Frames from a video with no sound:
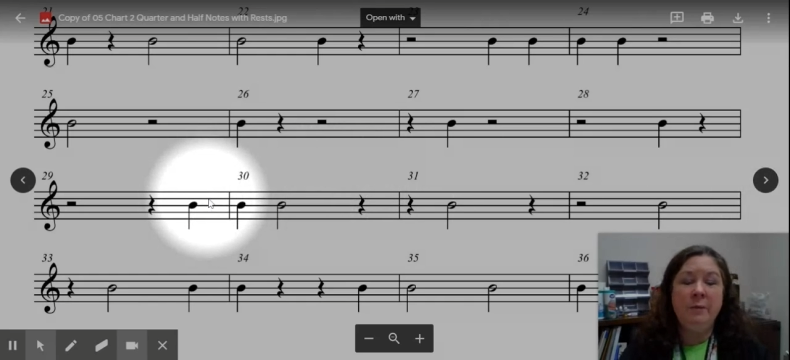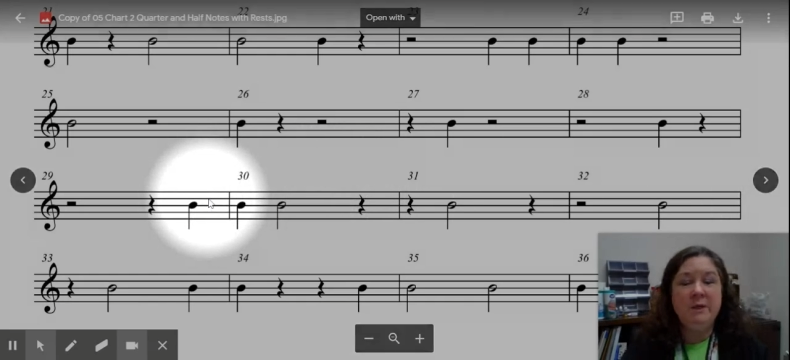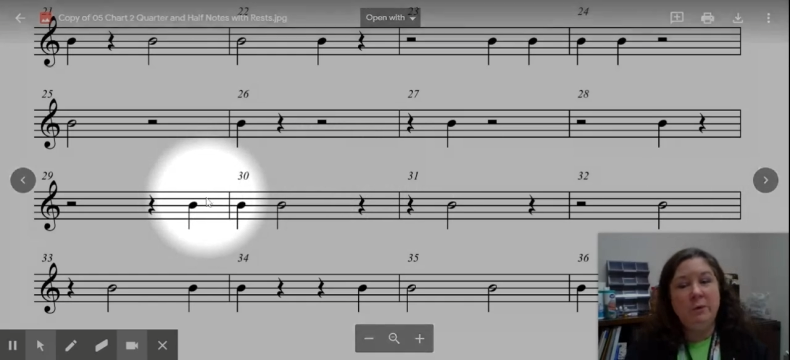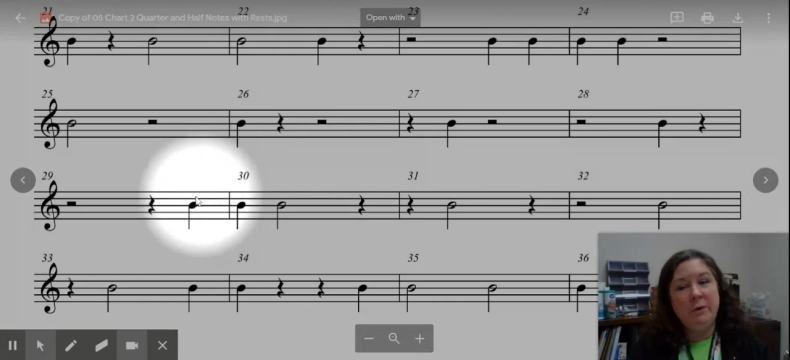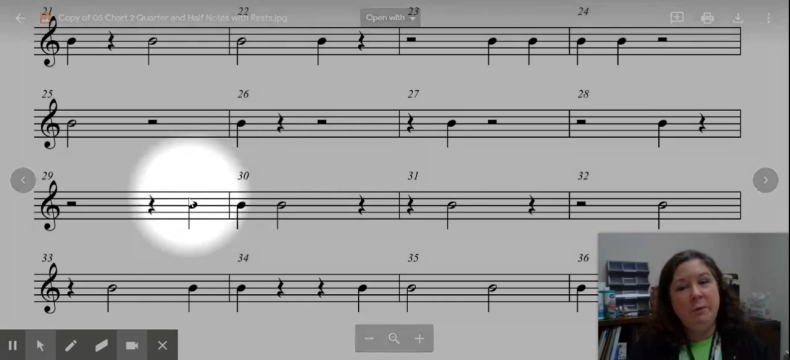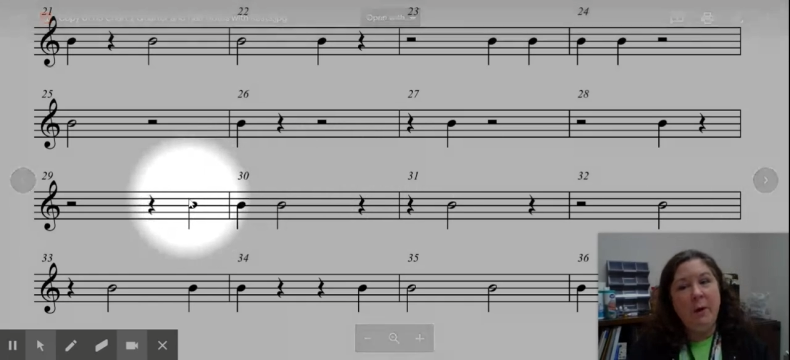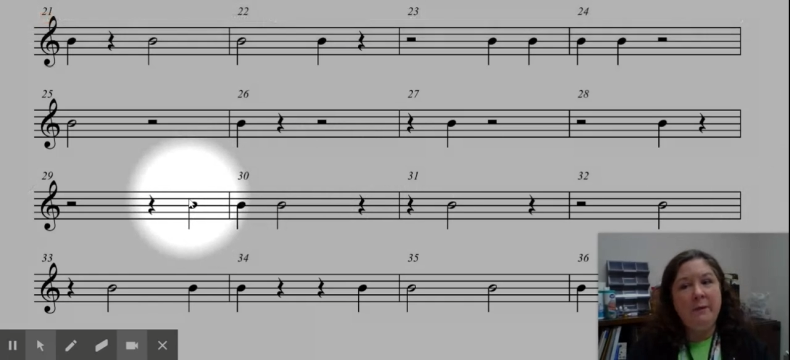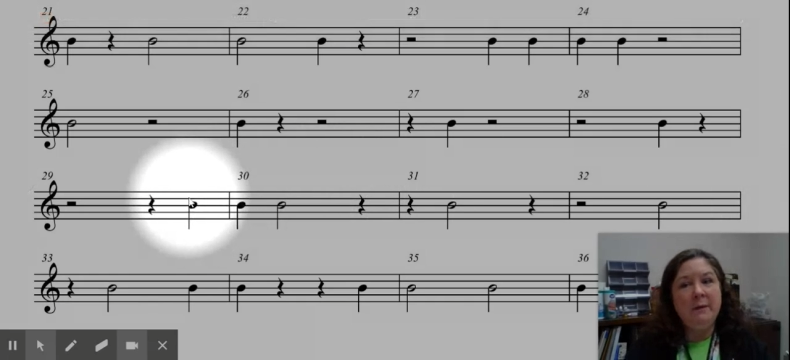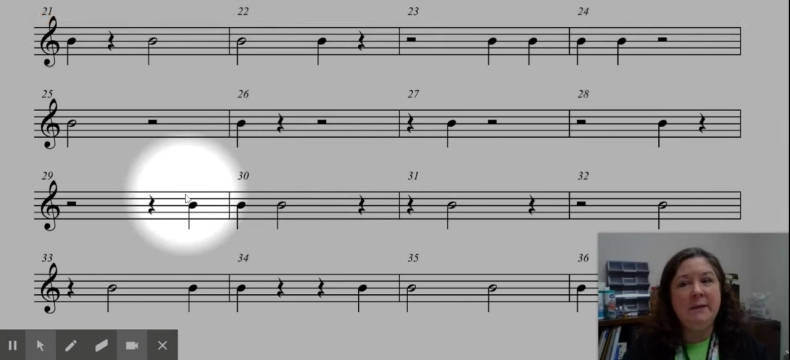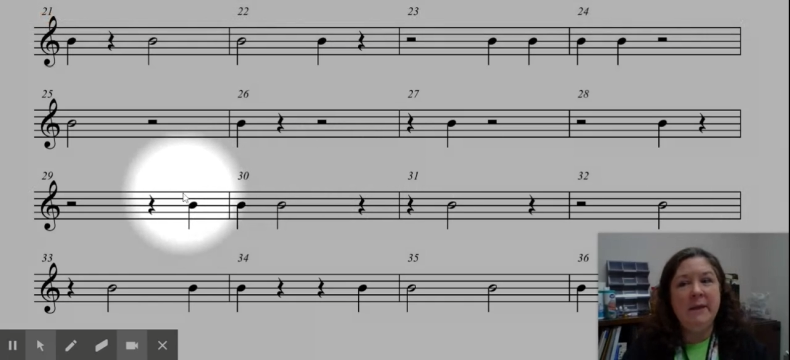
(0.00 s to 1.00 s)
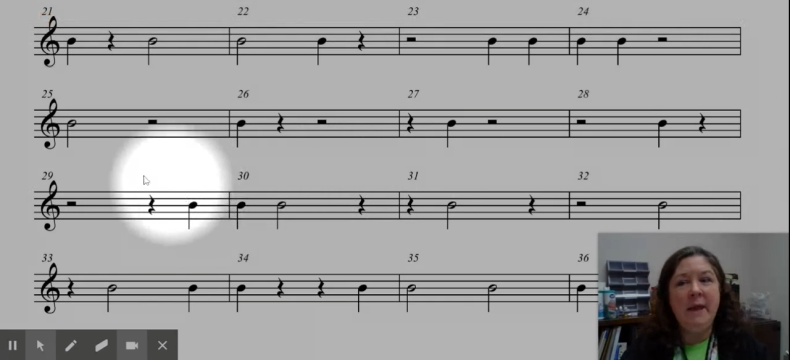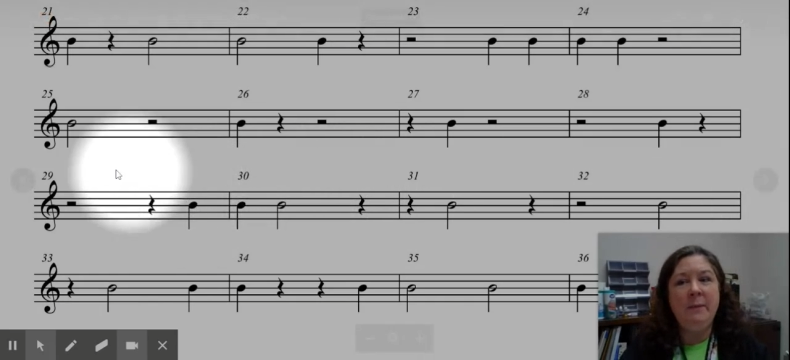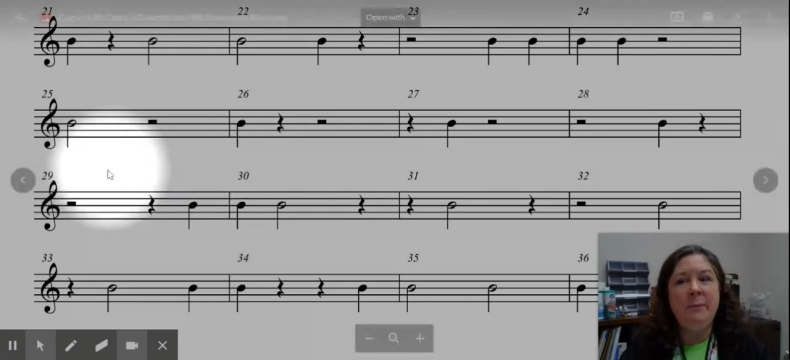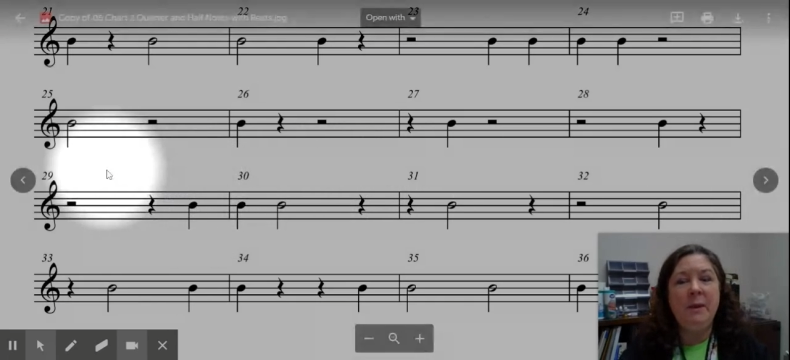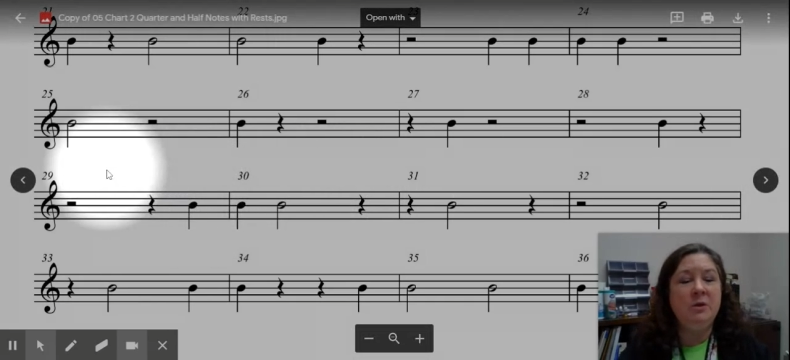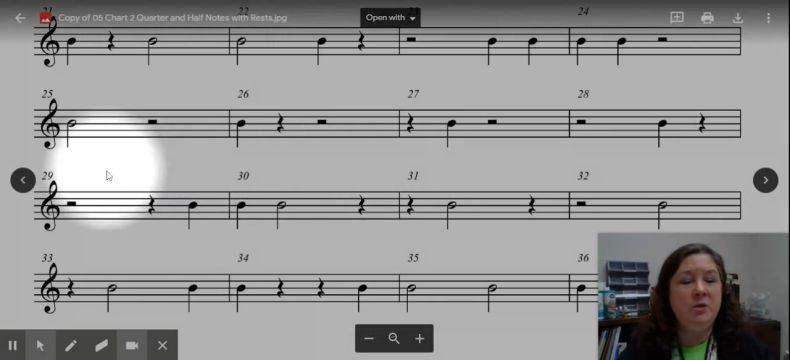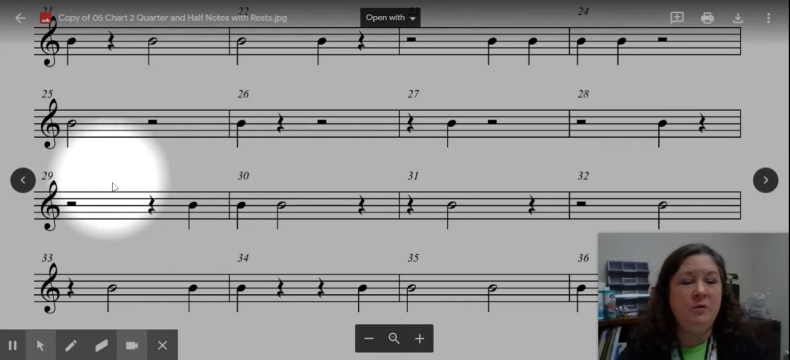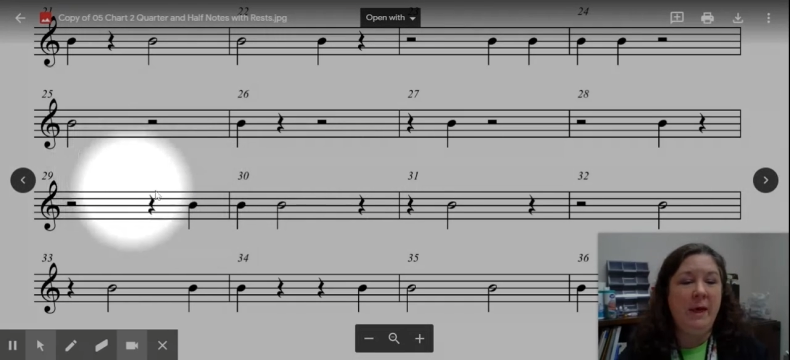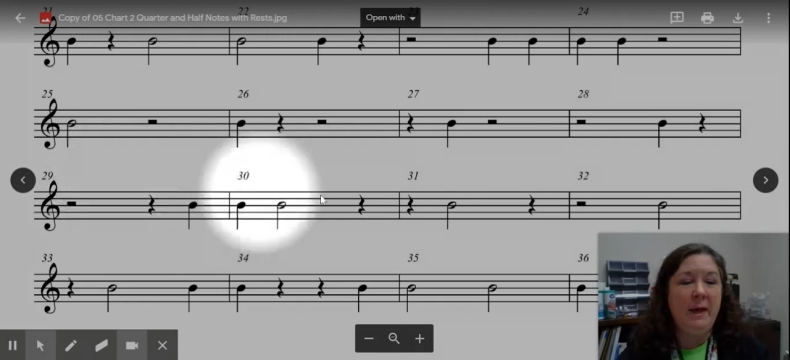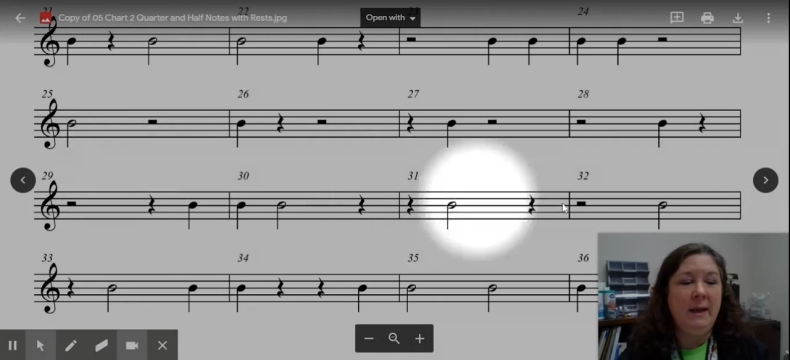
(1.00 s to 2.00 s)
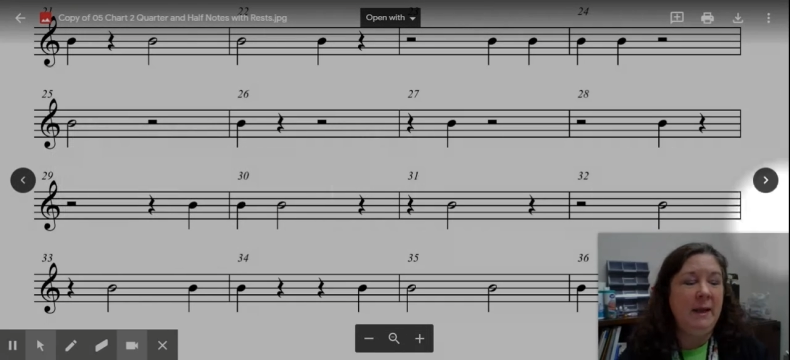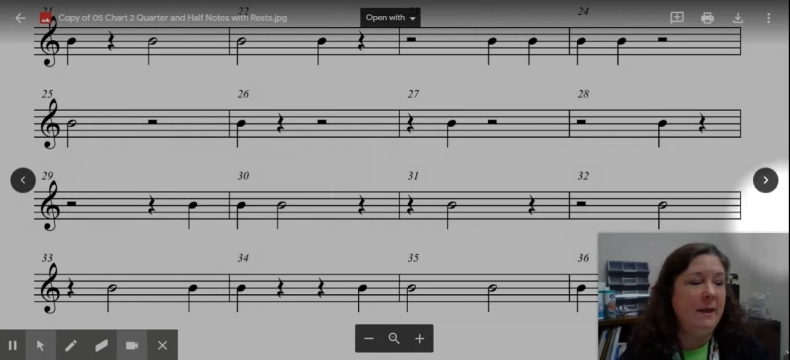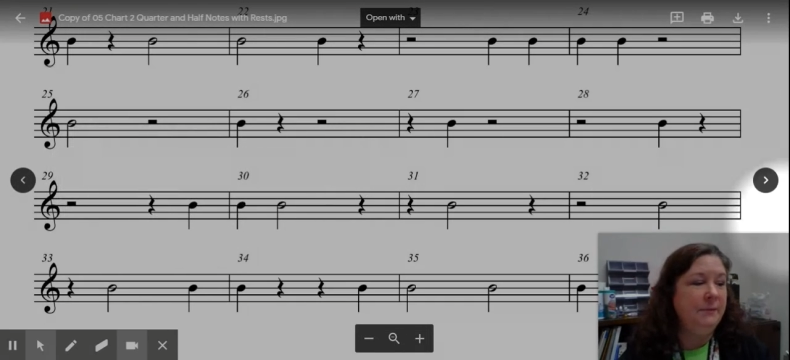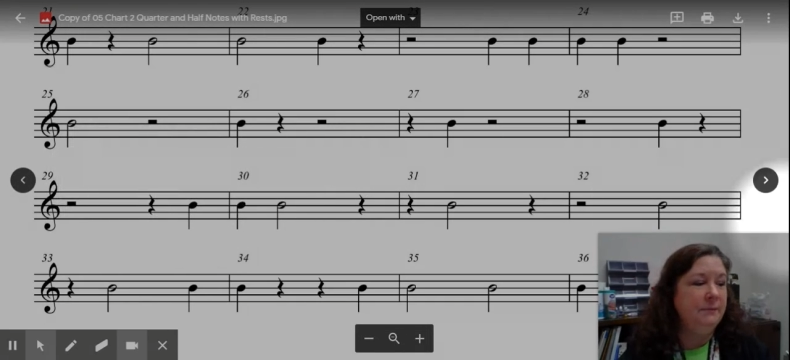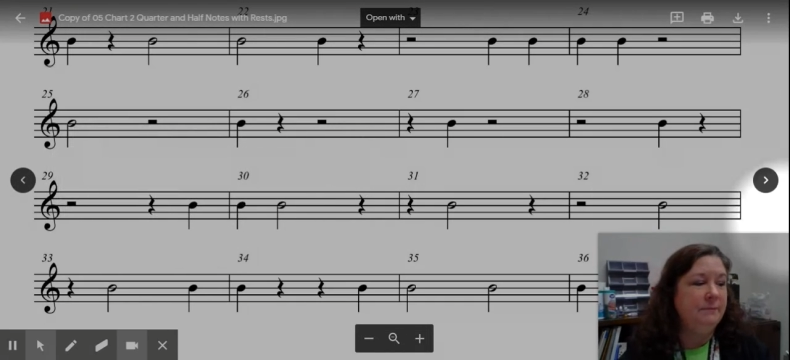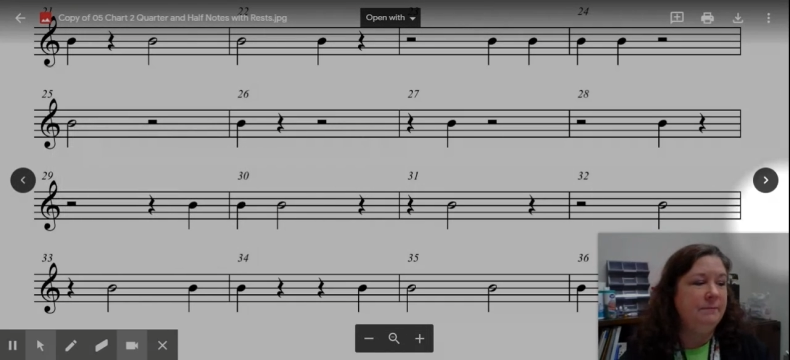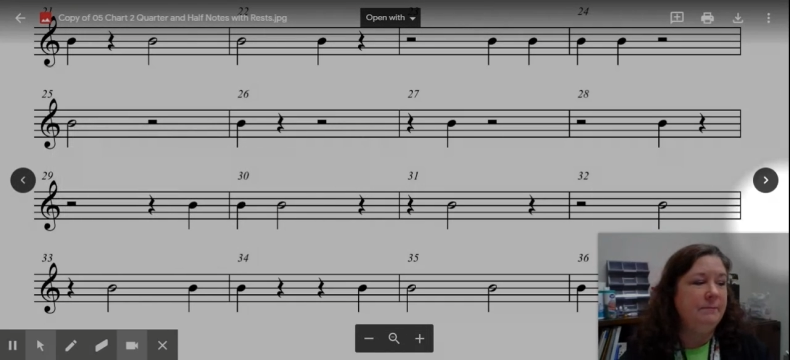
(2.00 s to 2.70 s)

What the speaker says: please rewind the tape and do that again.